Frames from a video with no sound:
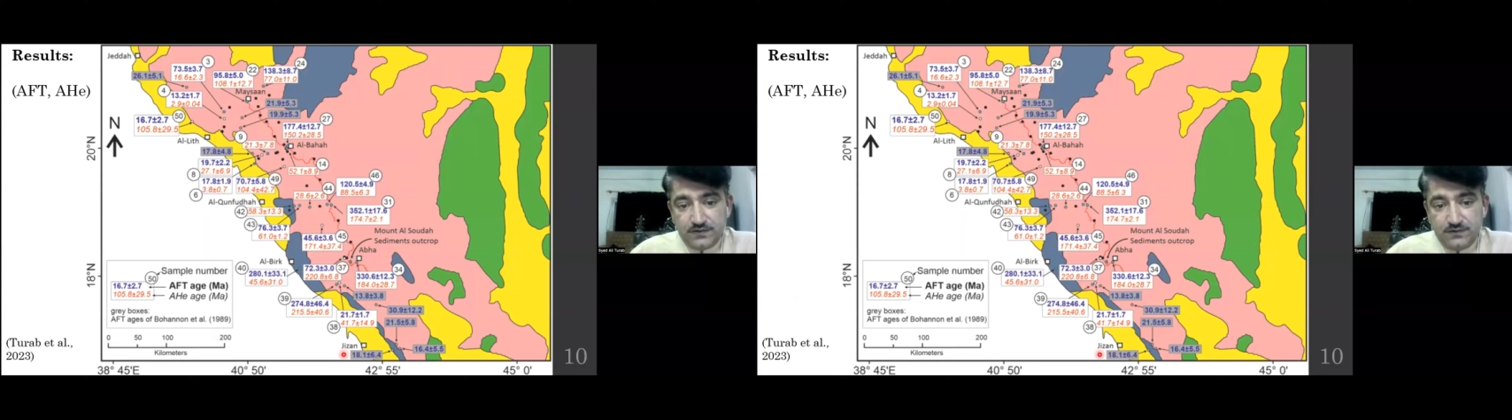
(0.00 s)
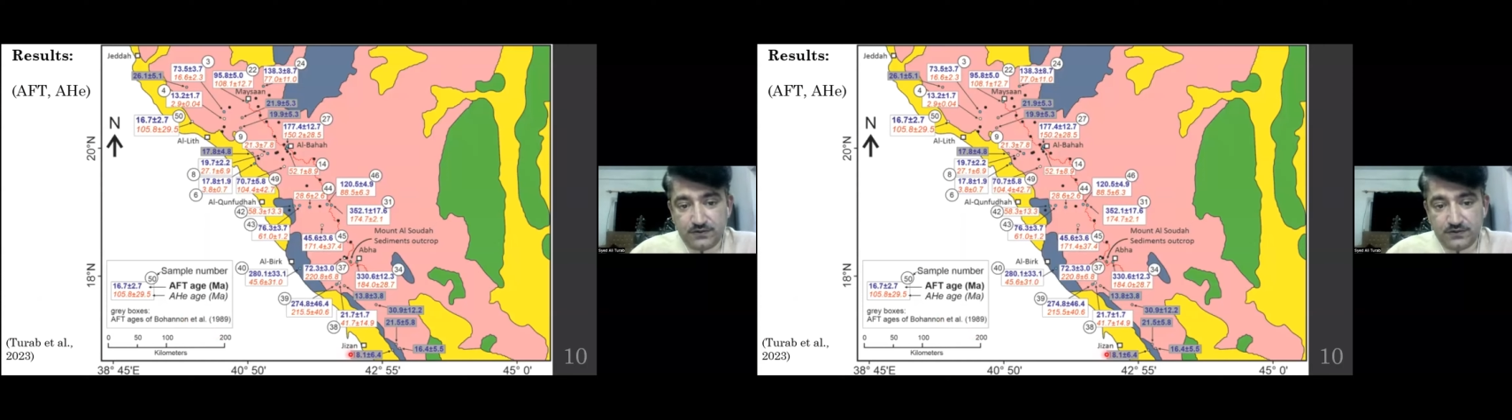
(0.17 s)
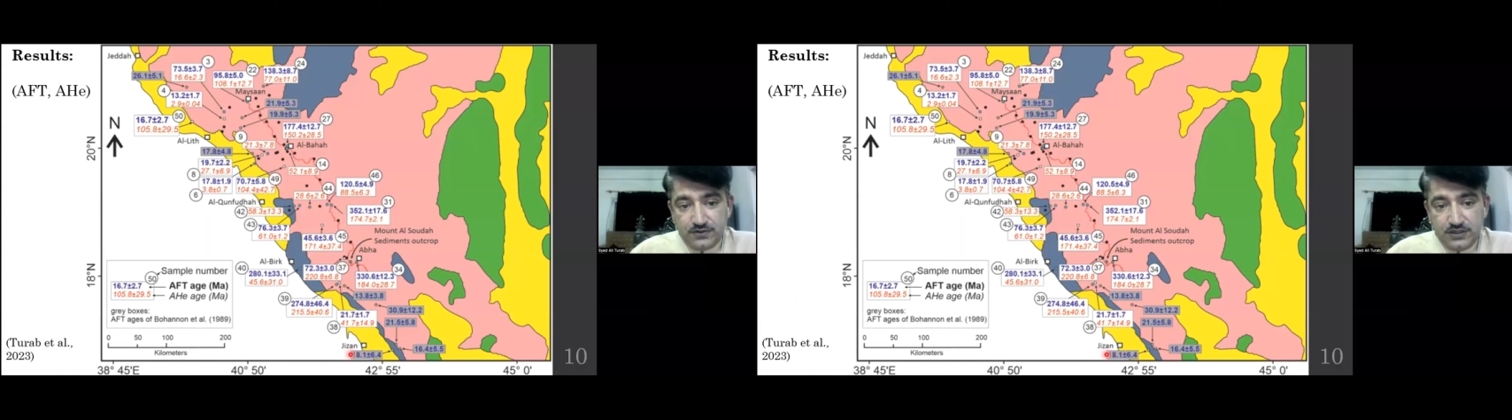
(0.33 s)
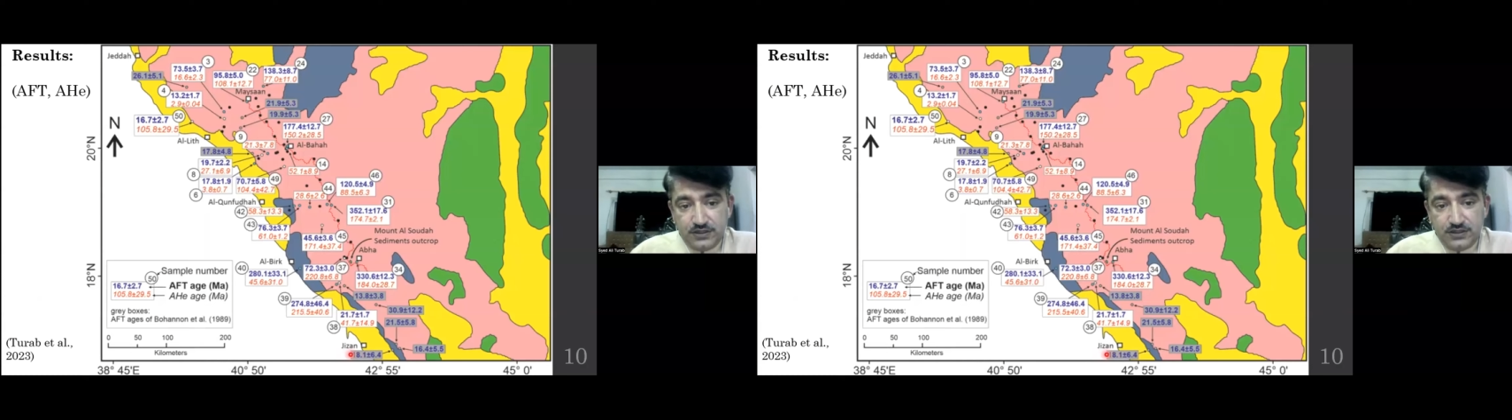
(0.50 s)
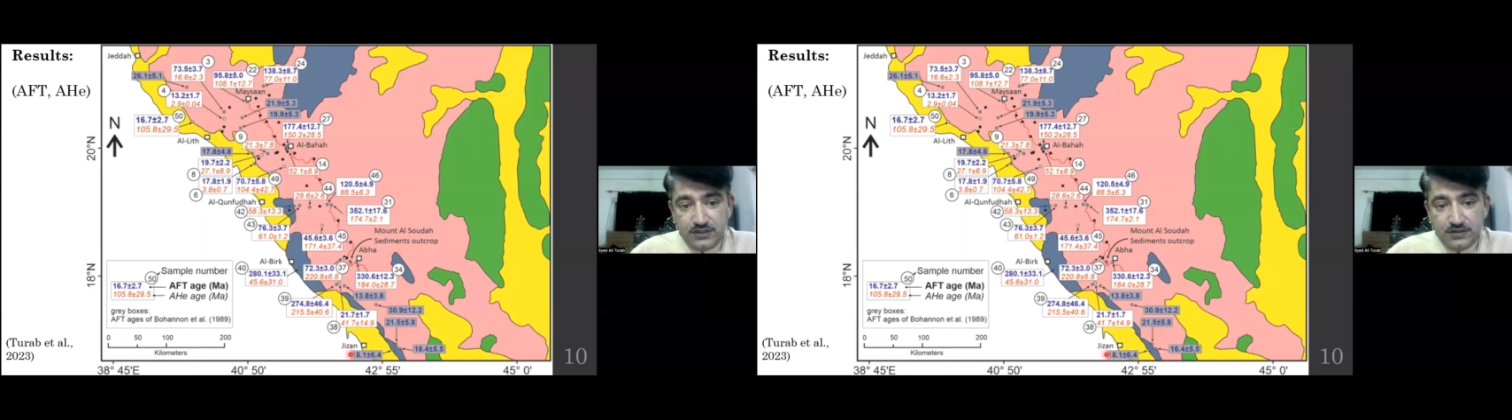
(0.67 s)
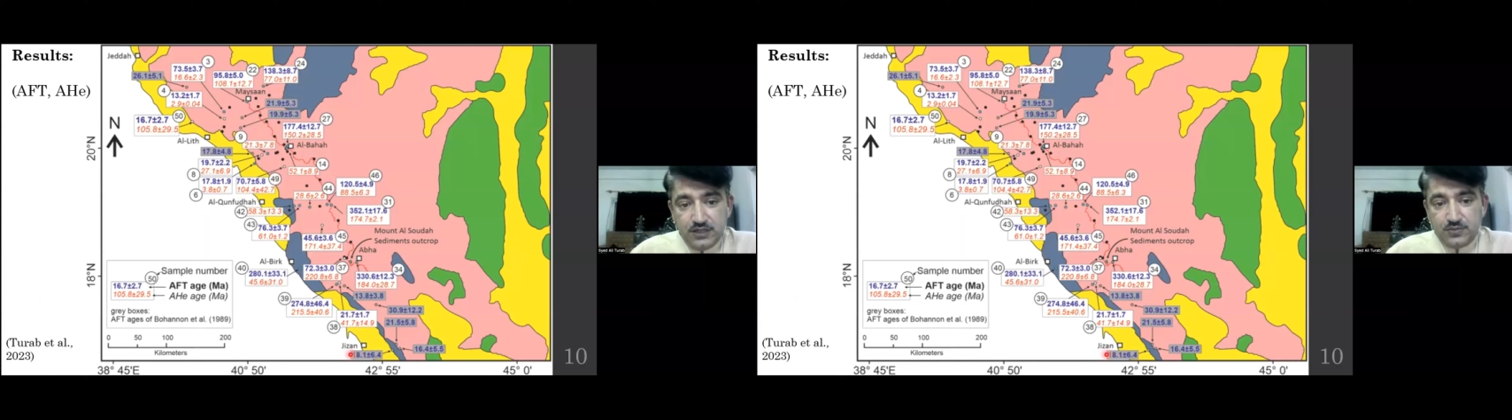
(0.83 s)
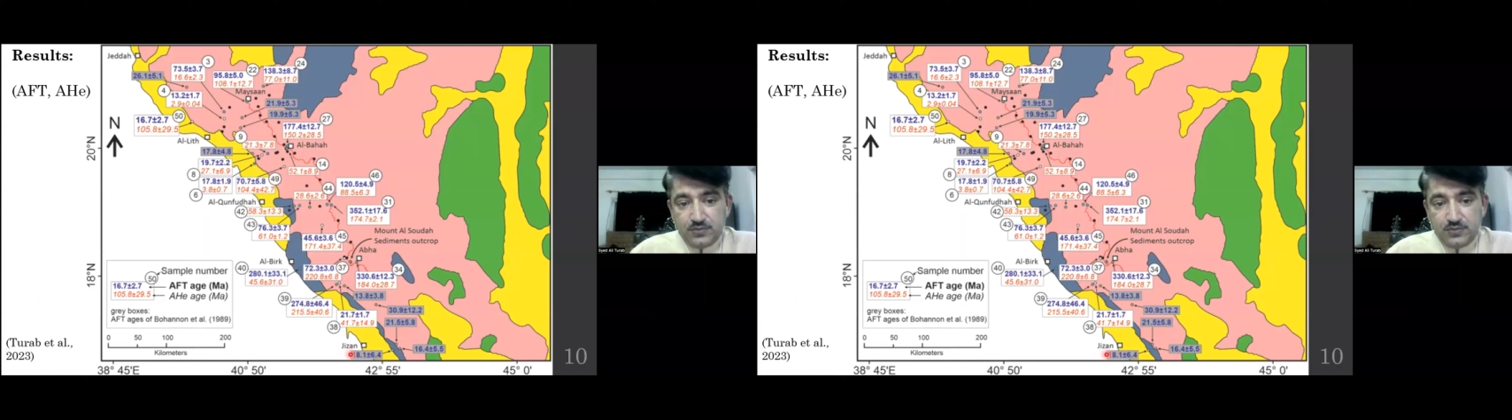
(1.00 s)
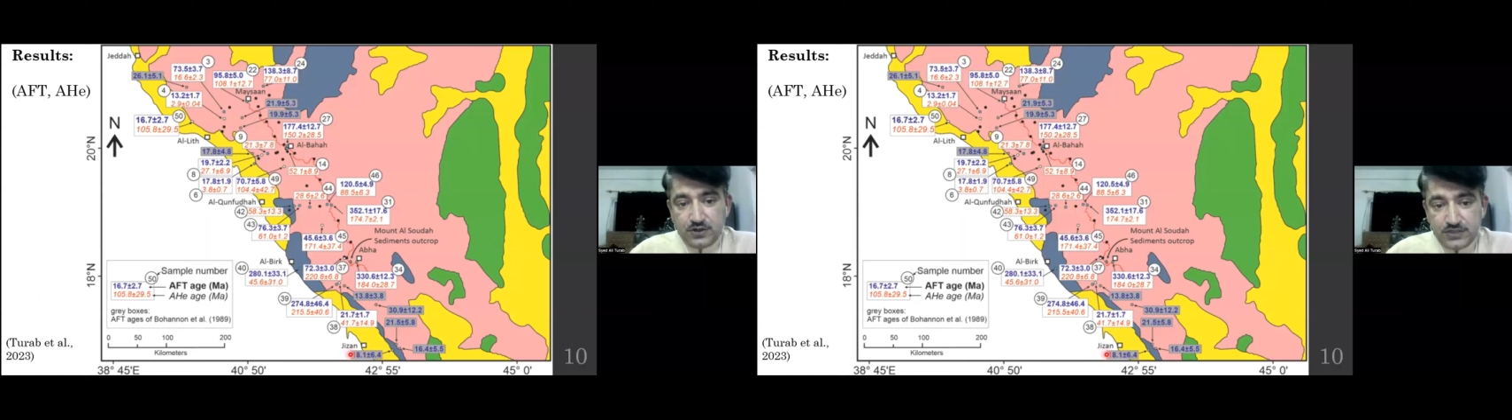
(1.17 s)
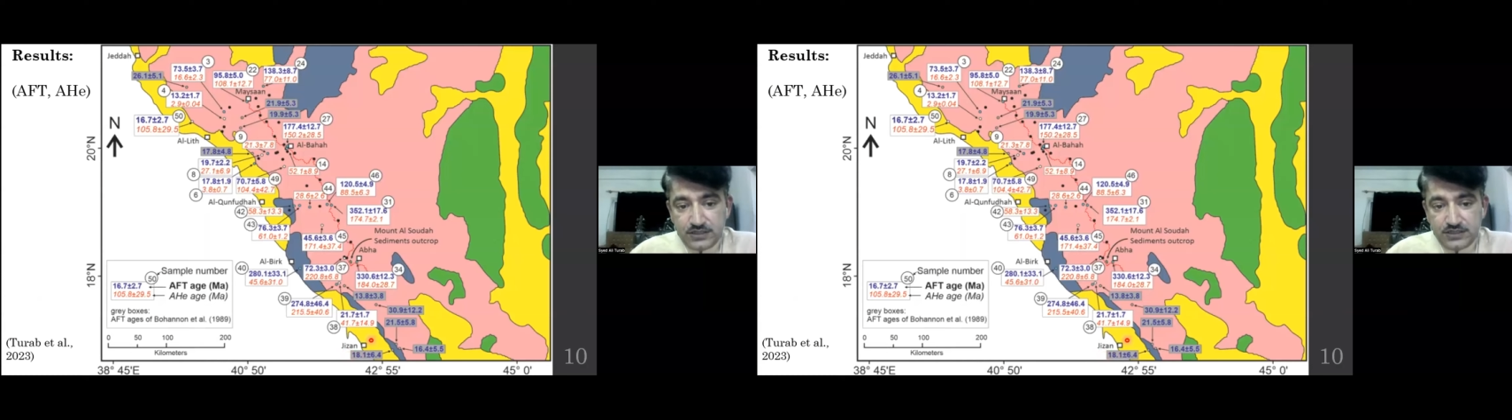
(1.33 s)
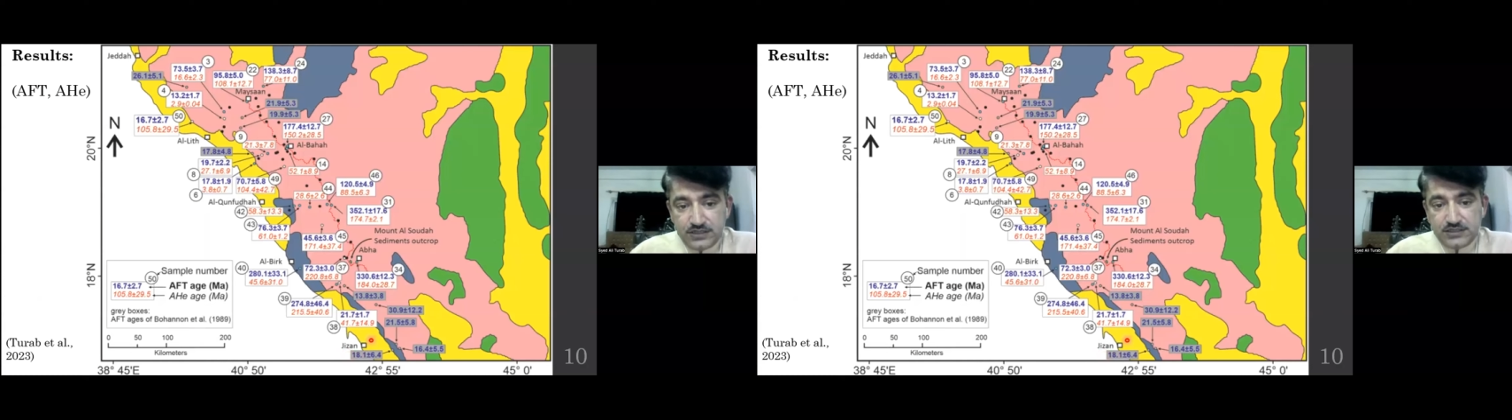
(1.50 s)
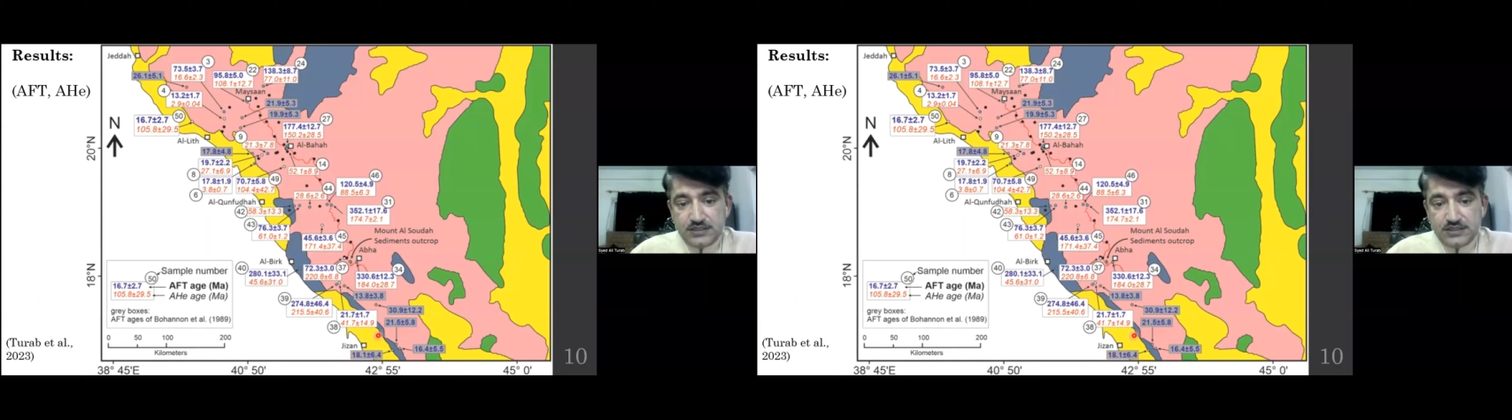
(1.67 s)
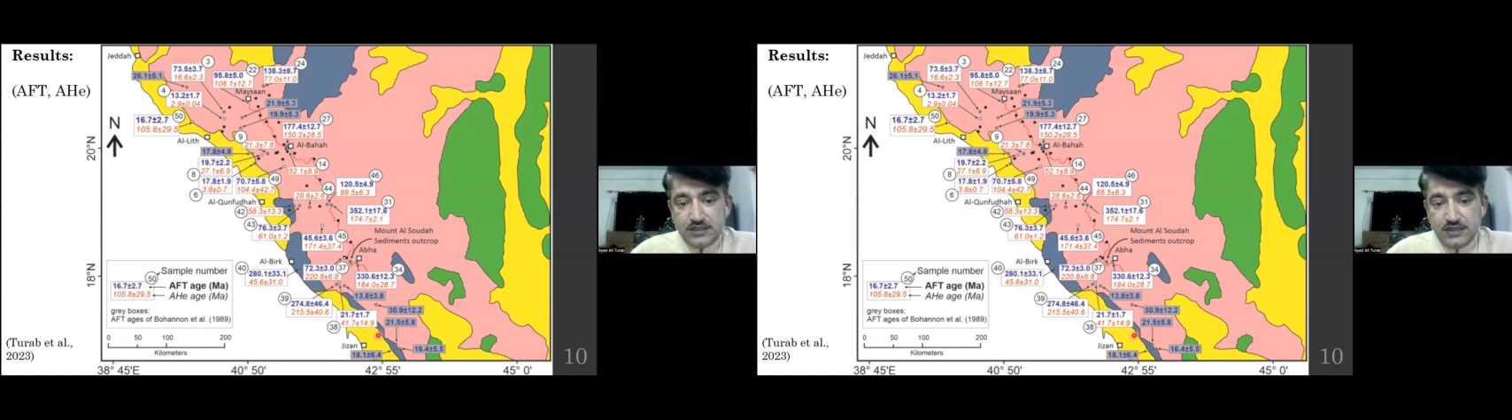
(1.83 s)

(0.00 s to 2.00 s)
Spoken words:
for the processes